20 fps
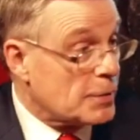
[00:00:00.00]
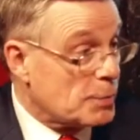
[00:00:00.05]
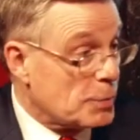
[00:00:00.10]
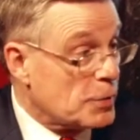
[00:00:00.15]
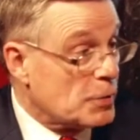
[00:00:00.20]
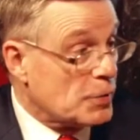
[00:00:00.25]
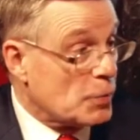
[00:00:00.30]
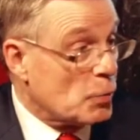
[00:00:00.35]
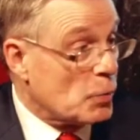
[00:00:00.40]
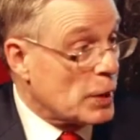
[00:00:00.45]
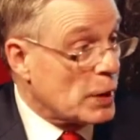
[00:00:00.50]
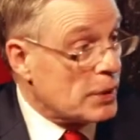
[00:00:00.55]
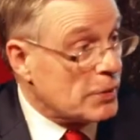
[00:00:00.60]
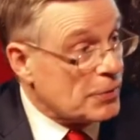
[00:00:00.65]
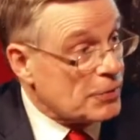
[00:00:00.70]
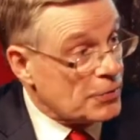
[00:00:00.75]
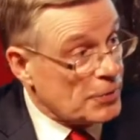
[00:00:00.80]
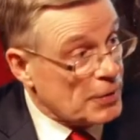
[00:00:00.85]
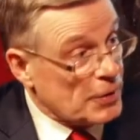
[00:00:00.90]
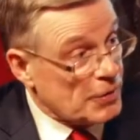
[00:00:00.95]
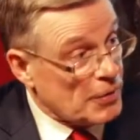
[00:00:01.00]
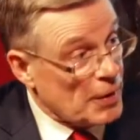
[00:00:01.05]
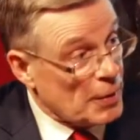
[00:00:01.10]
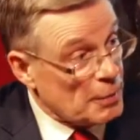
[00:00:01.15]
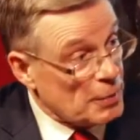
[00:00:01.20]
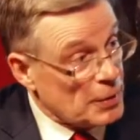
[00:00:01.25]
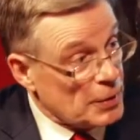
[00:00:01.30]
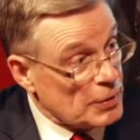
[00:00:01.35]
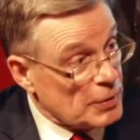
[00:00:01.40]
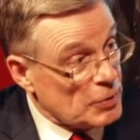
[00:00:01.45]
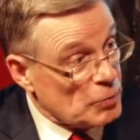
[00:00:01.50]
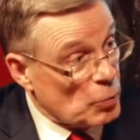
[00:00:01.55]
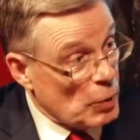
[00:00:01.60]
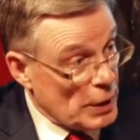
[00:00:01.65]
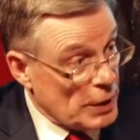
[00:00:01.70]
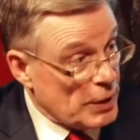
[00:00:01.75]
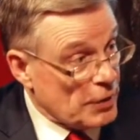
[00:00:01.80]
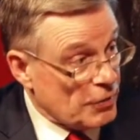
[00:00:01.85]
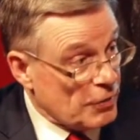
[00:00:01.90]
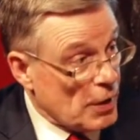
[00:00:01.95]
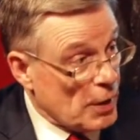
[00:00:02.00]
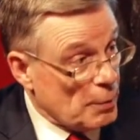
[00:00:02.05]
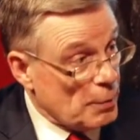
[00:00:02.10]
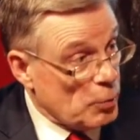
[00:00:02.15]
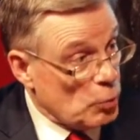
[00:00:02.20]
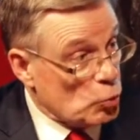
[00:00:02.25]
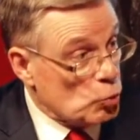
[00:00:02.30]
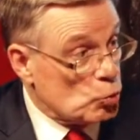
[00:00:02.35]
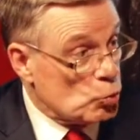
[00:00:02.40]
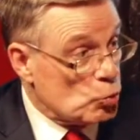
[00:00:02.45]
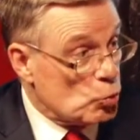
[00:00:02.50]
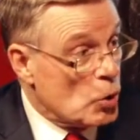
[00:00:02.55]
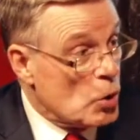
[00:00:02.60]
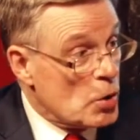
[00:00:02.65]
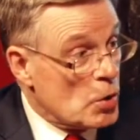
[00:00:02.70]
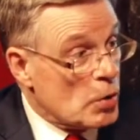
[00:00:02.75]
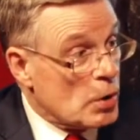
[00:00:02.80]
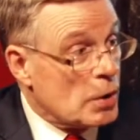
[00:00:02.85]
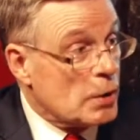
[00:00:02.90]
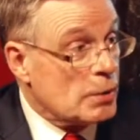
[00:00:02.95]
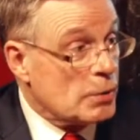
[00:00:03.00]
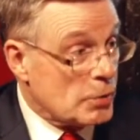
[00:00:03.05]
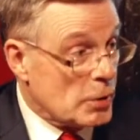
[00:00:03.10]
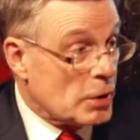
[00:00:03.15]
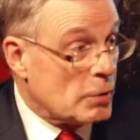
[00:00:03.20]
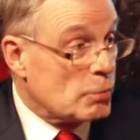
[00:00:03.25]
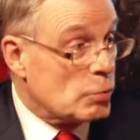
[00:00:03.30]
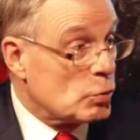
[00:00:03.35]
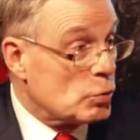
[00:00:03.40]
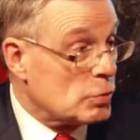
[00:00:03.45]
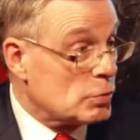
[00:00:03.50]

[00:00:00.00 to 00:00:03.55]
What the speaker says: Prince of Wales, for example, is one example who, you know, will...